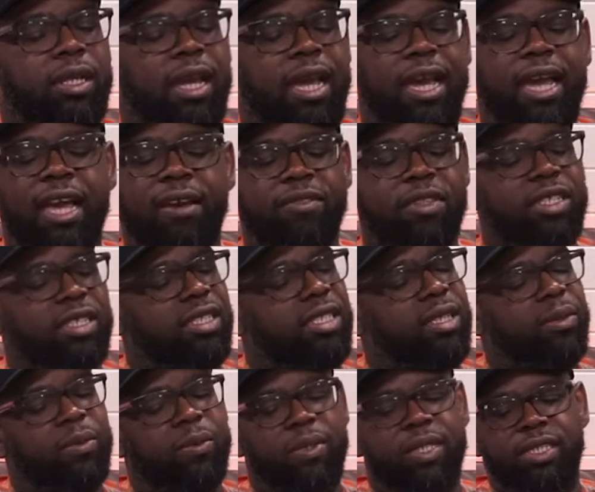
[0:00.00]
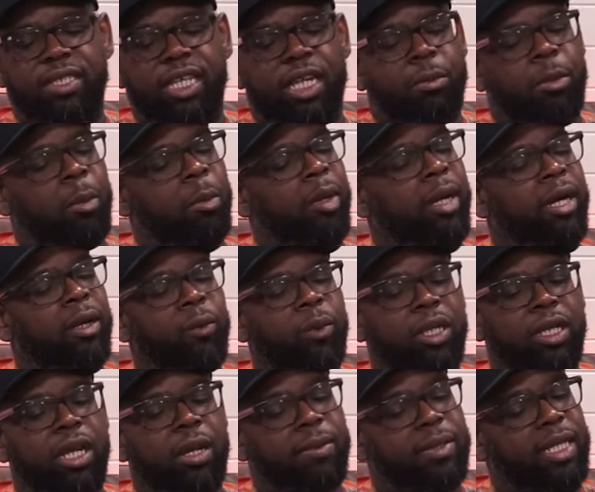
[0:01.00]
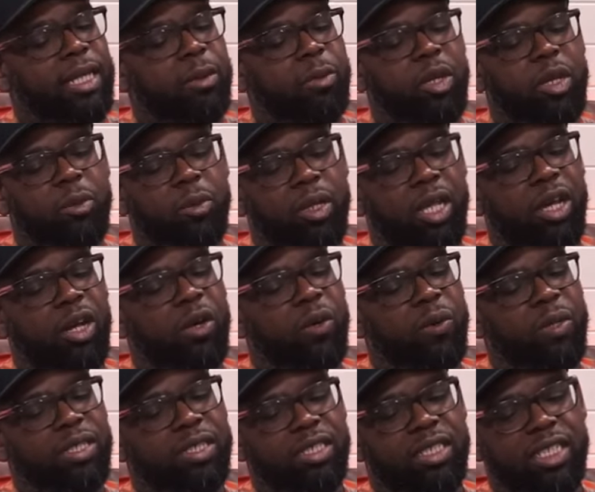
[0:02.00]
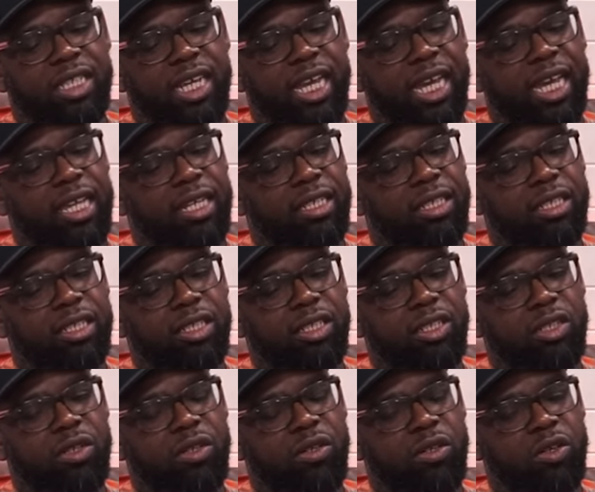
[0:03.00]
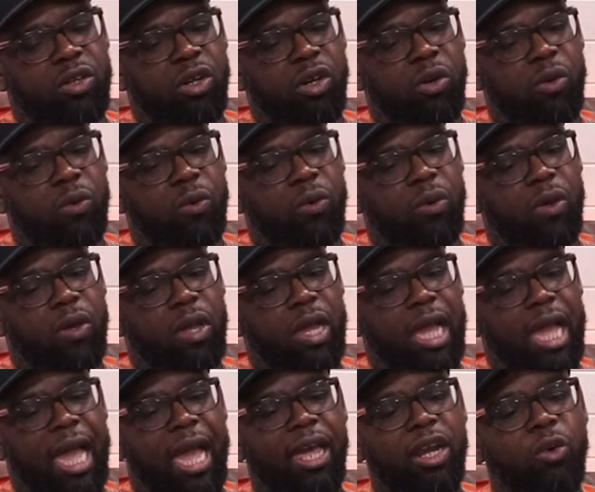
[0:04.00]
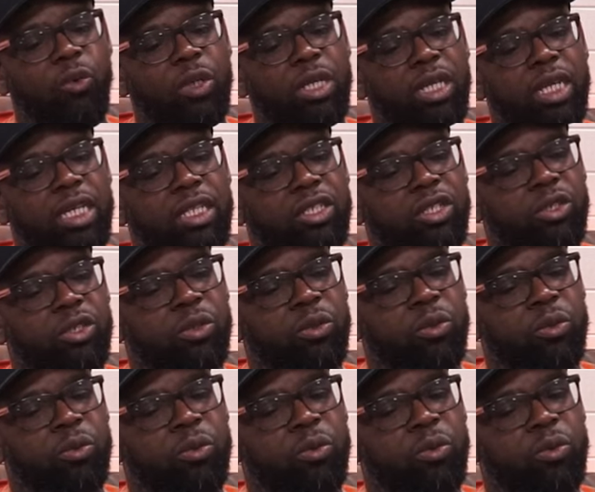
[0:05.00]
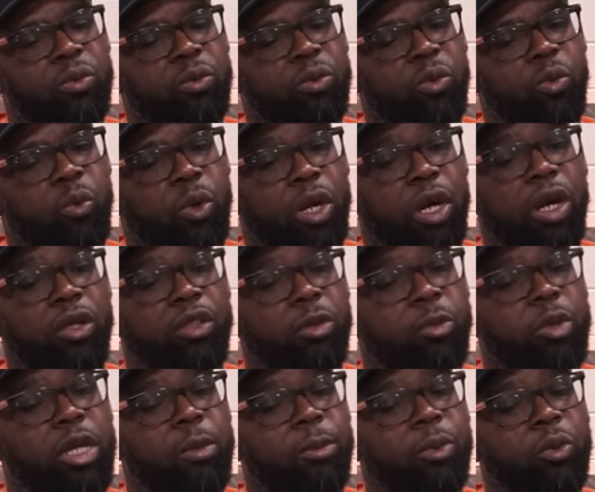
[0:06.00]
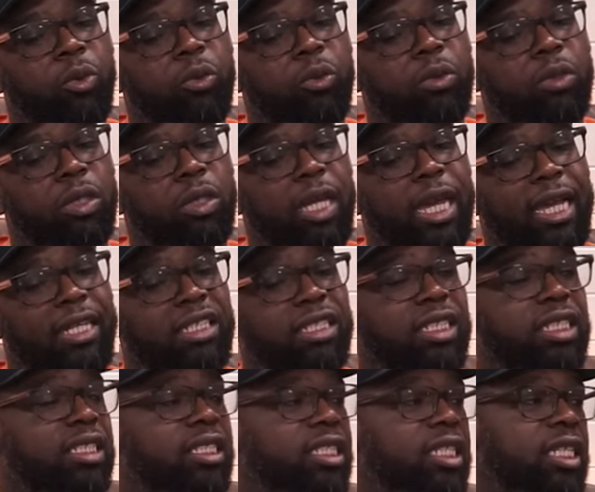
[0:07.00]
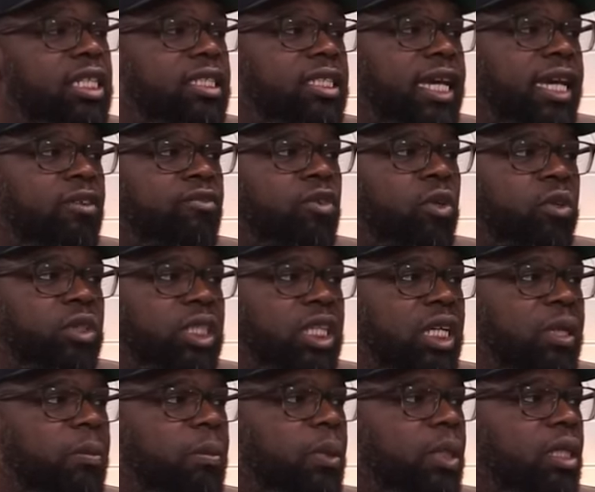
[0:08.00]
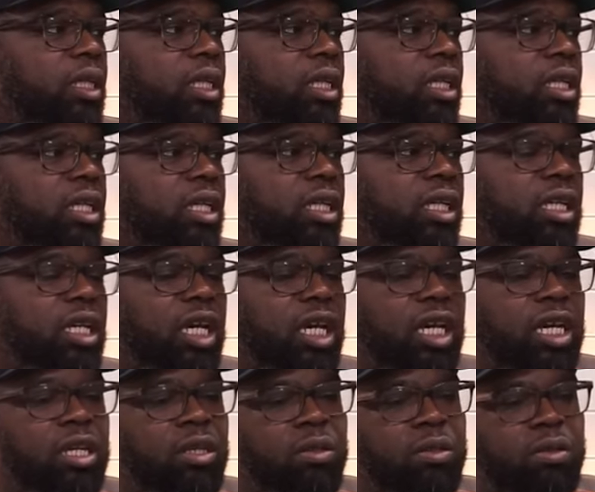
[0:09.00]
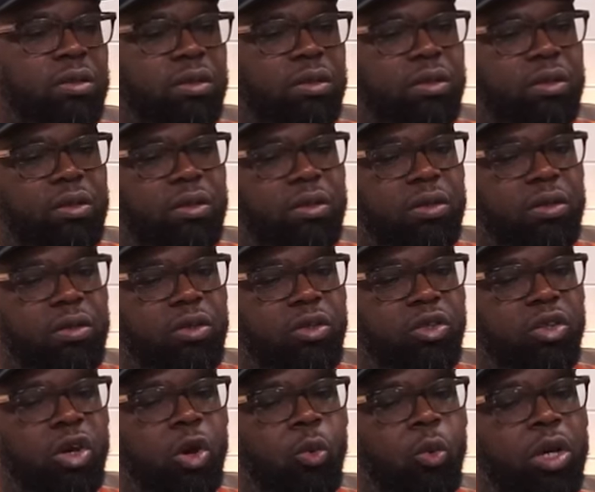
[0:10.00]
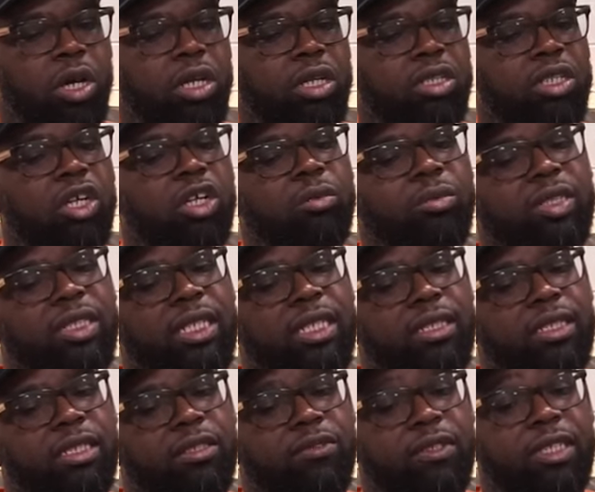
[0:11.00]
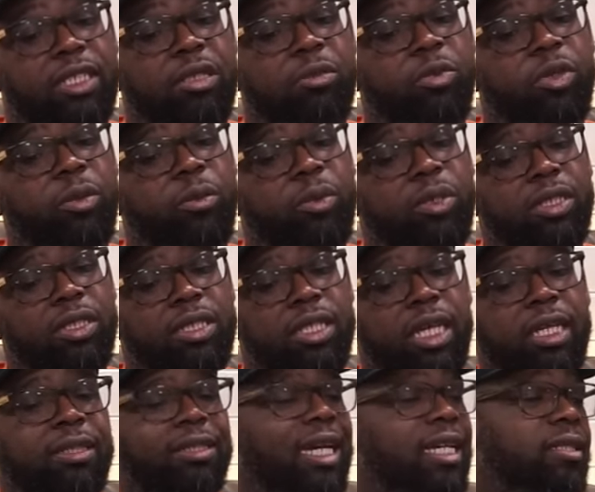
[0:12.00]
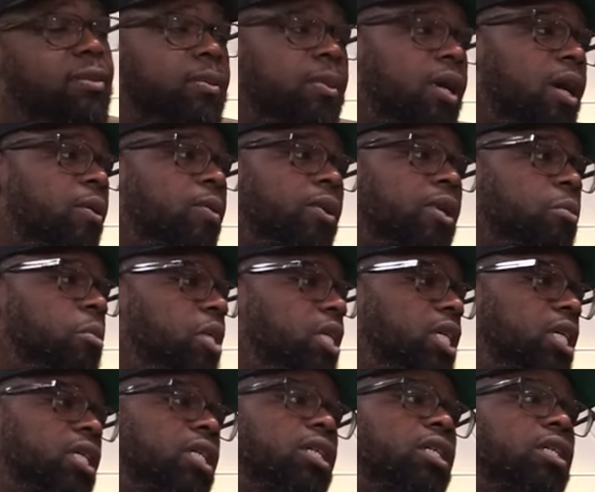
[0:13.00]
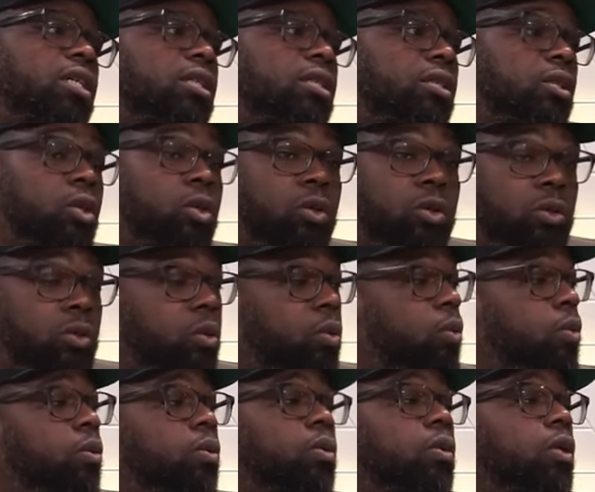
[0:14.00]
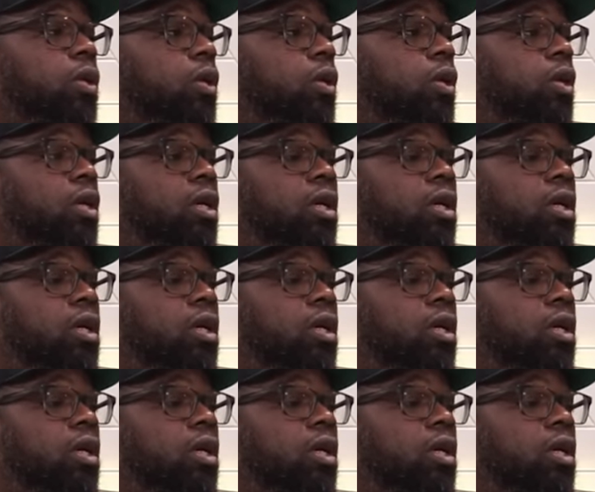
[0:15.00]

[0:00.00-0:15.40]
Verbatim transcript: I have this thing inside of my mind when it comes down to people. I always look at, you know, how do we get to where other people actually see us at in real time? Yeah. And, you know, what are the circumstances? For some people, it's like, that's where I want to be. Mm-hmm. Cool. Yeah.